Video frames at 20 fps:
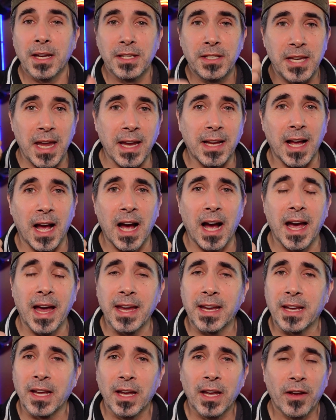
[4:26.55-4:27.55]
Take a
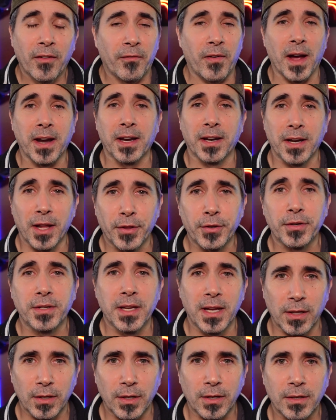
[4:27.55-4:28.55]
hike, find another
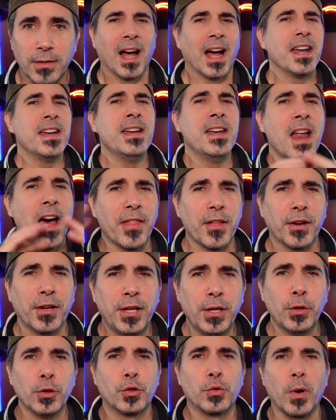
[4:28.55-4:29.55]
dealer. Another
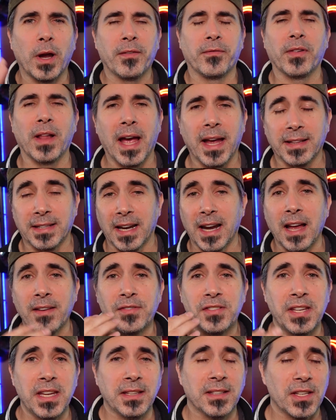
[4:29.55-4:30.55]
huge red flag that I've
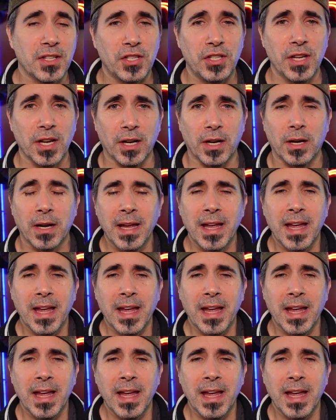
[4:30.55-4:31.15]
seen this year,